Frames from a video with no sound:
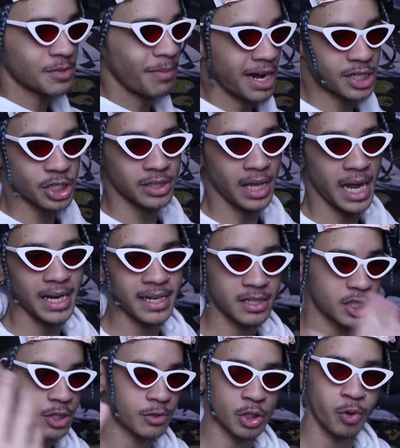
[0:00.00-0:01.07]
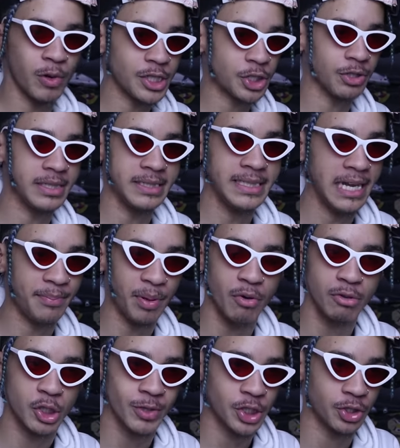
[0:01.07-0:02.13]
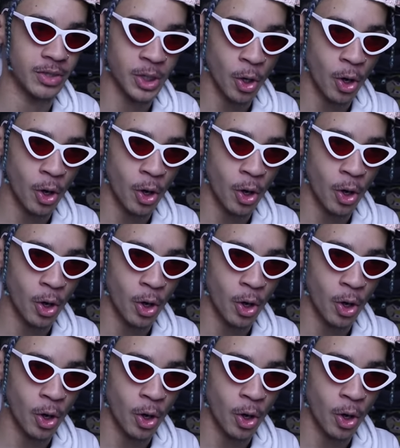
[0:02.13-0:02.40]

Smash like. Twist your nipple. Twist your